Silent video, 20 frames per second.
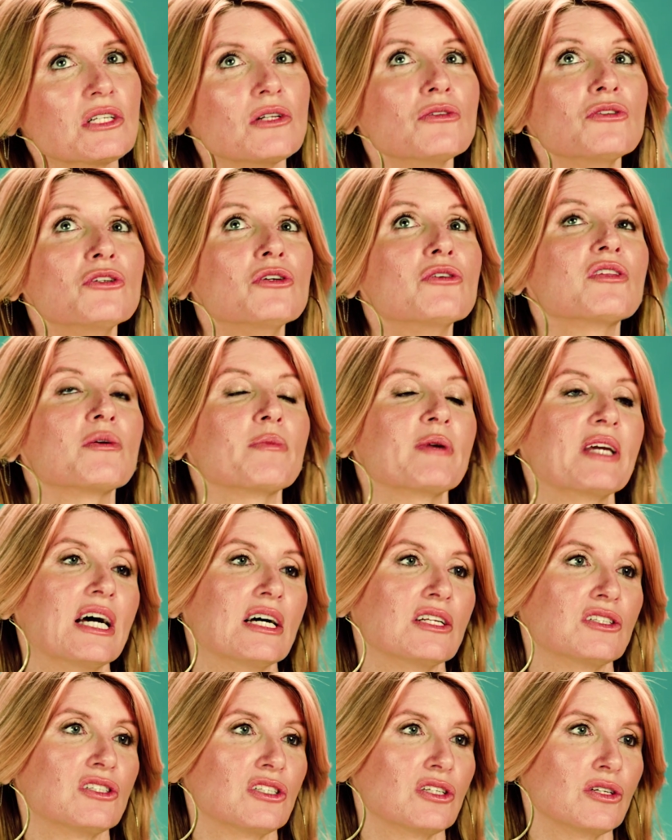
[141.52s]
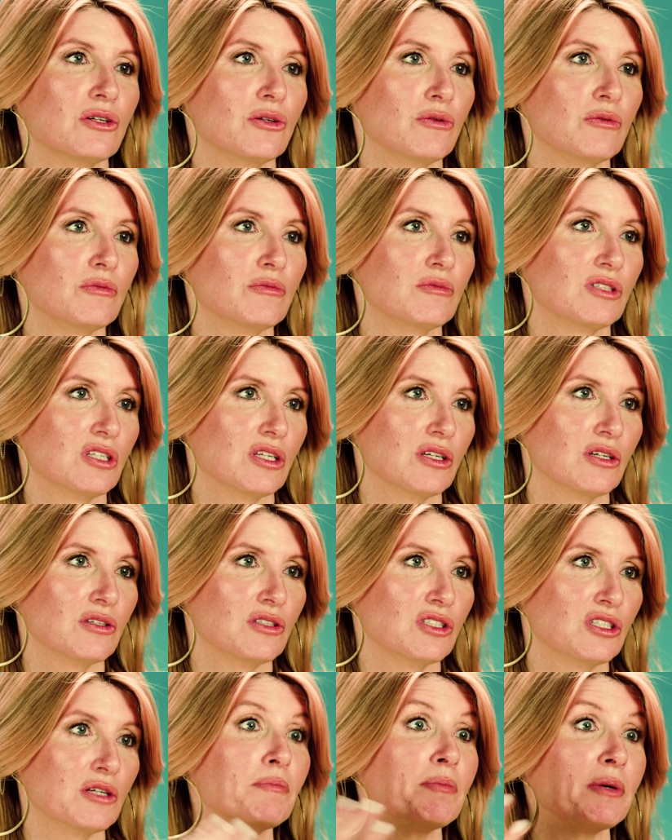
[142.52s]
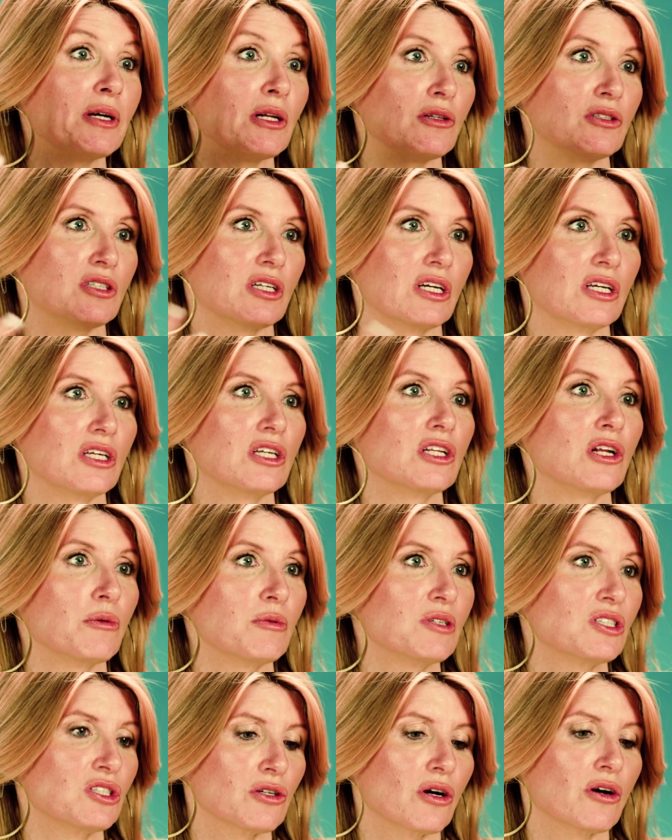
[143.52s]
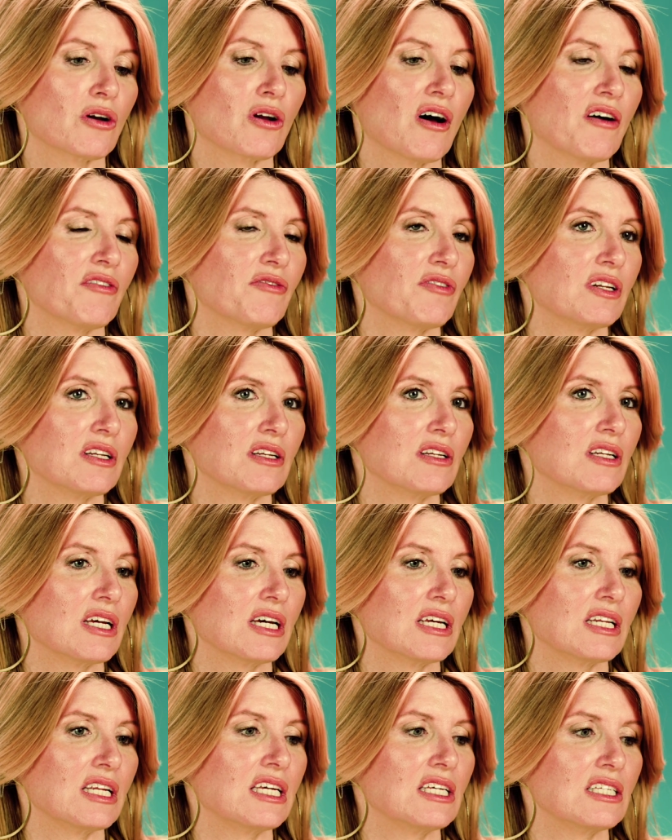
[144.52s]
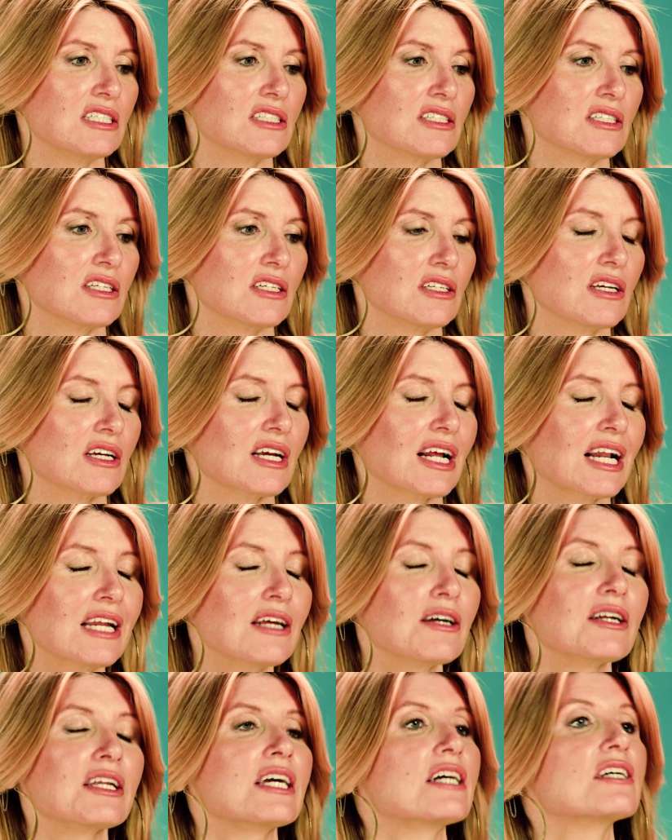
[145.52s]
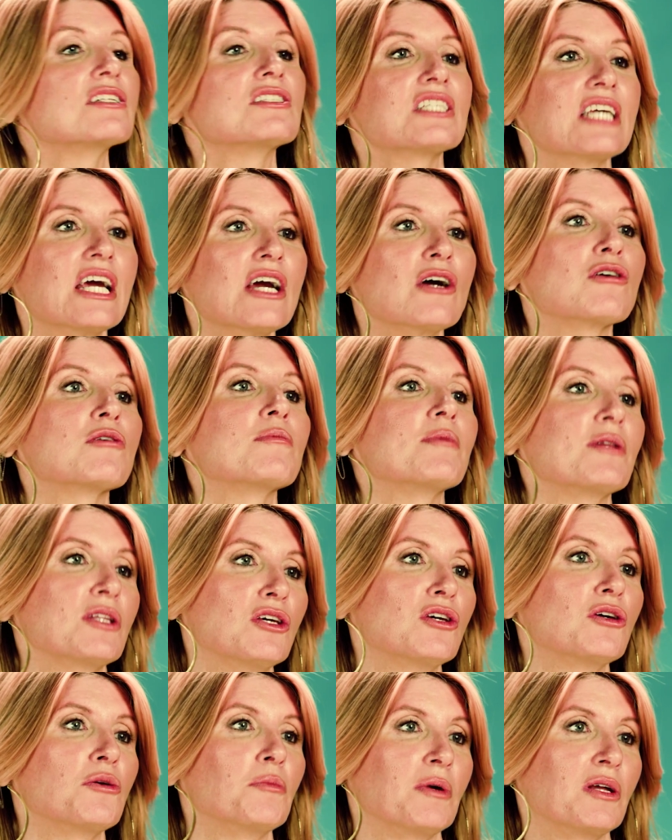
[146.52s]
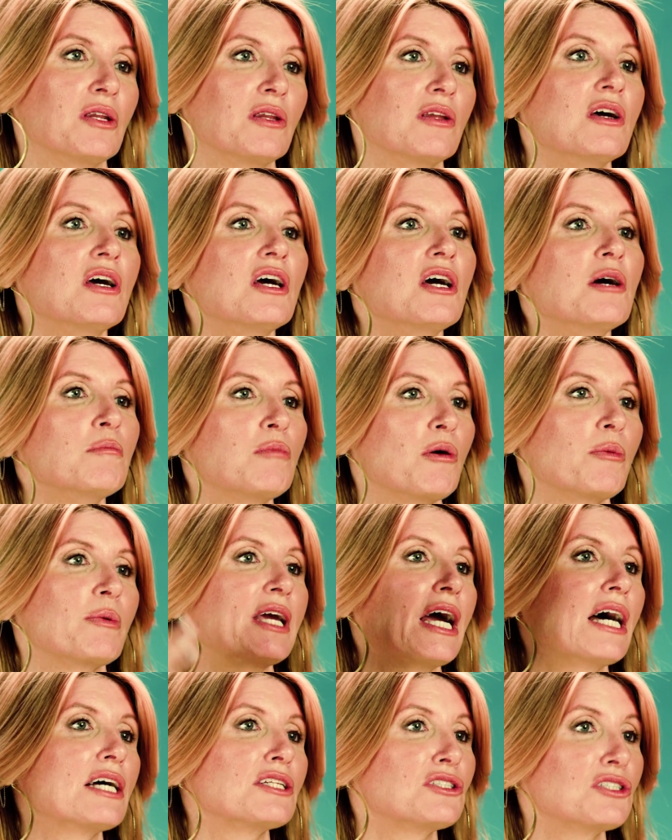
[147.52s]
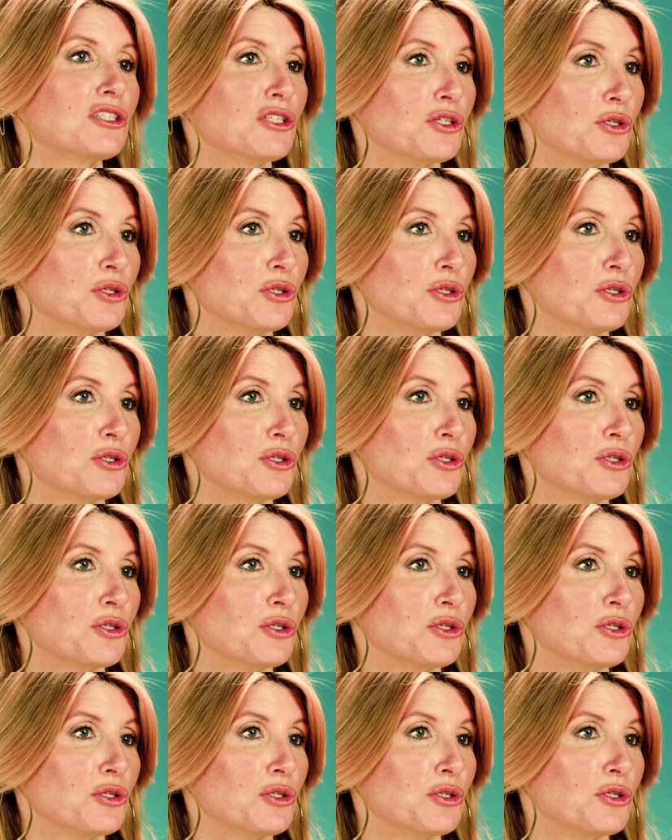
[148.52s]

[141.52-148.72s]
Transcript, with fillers: still knew that we had to to to build it. You know, we start off and, and he's a, clearly a terrible human, but we had